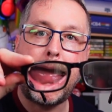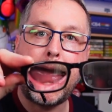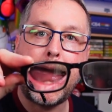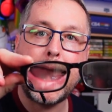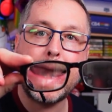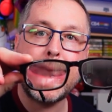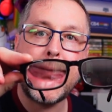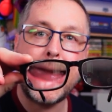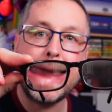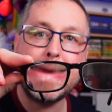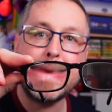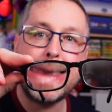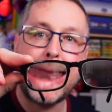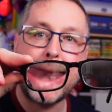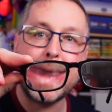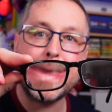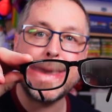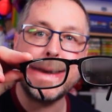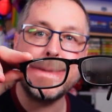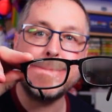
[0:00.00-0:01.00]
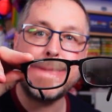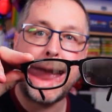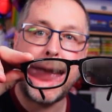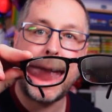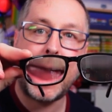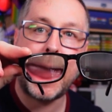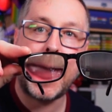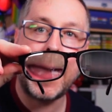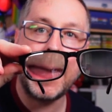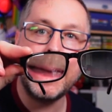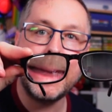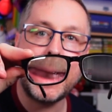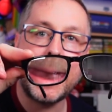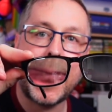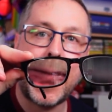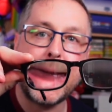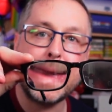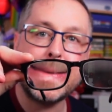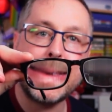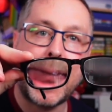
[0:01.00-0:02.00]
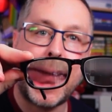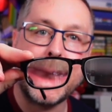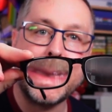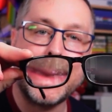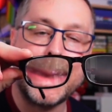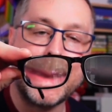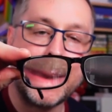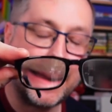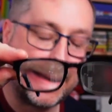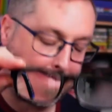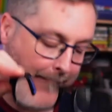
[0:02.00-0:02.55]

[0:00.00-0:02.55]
Thanks lads, I'm back. Thanks lads.